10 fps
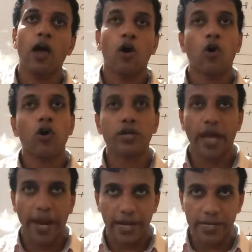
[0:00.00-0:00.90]
or
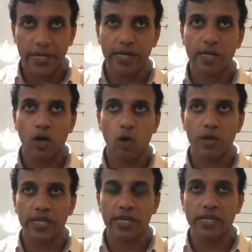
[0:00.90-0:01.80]
tan theta over
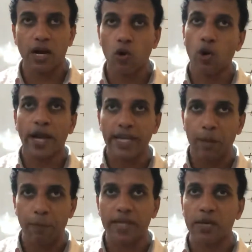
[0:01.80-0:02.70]
theta or any
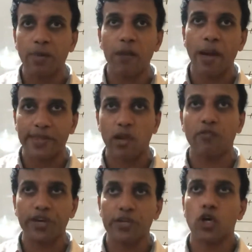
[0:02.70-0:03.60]
applicable method of
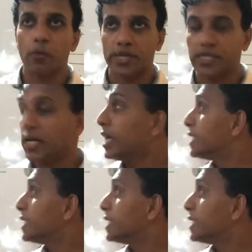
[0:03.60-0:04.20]
trigonometry.